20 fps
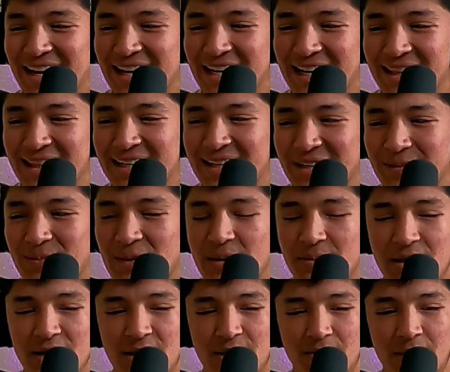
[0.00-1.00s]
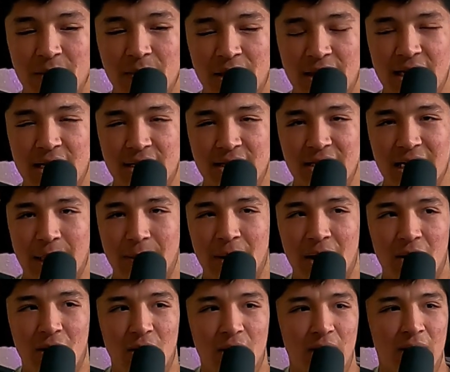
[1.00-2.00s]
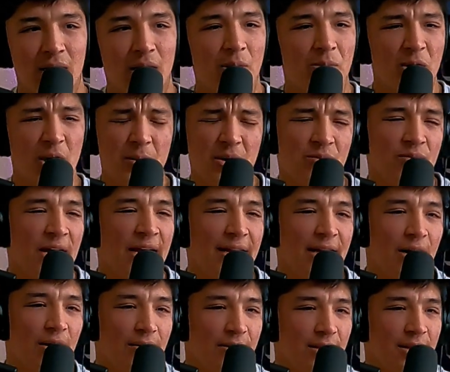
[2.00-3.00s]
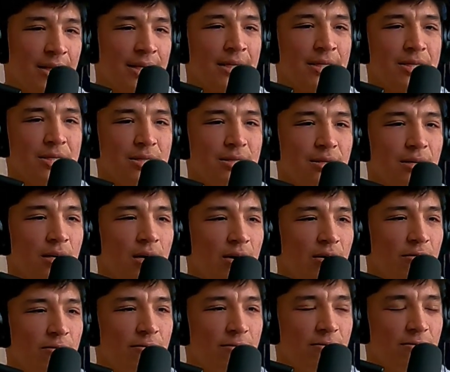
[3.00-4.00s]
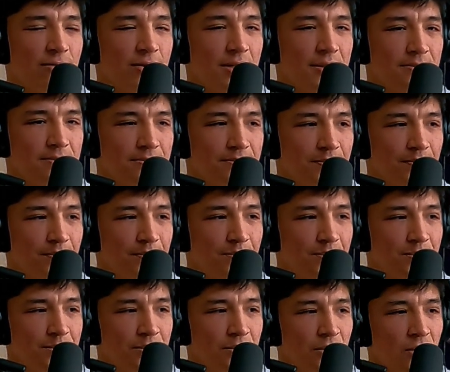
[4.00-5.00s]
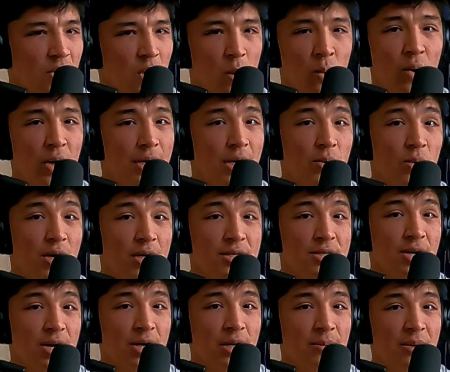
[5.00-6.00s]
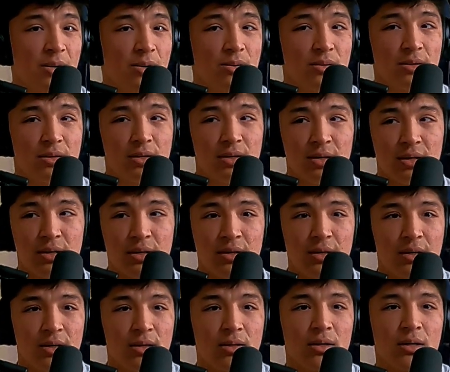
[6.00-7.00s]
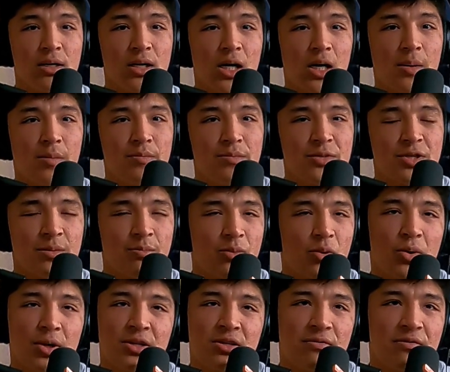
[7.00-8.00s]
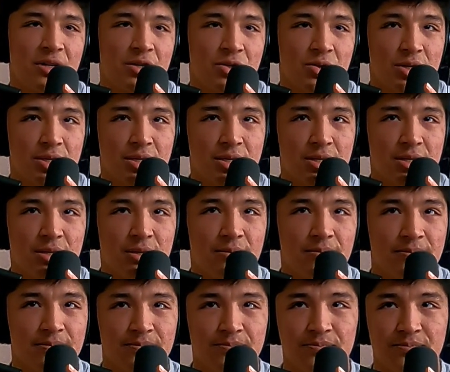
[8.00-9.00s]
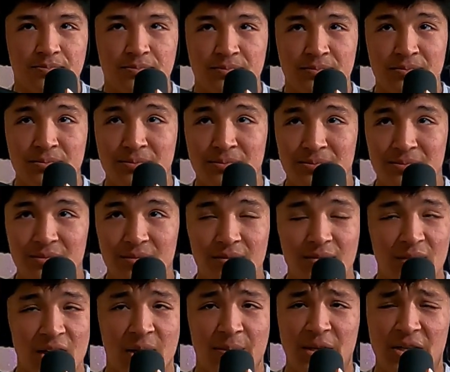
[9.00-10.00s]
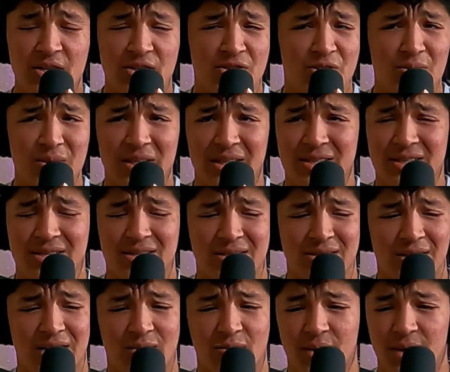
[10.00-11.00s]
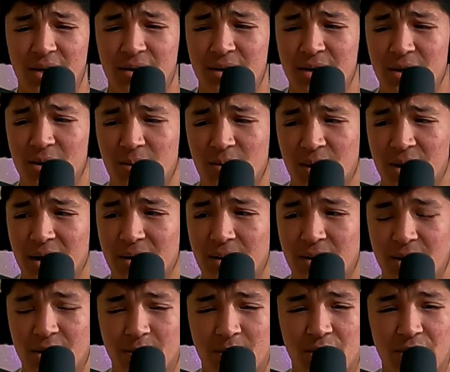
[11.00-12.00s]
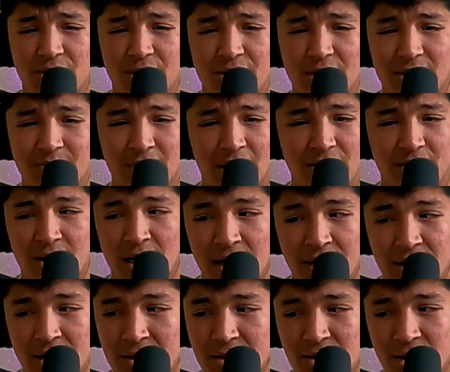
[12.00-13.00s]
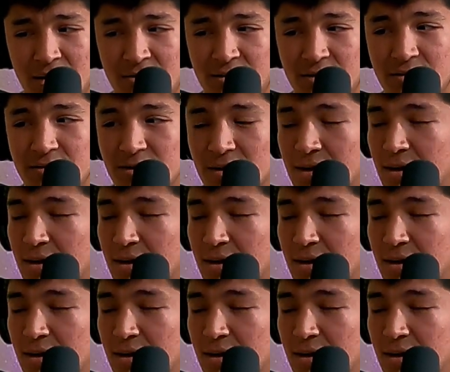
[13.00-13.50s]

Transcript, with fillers: and I think maybe maybe next time I'll I'll probably write out things of what I want to talk about, um, some points of interest. I mean, because doing this is tough without another without another person just bouncing ideas off of,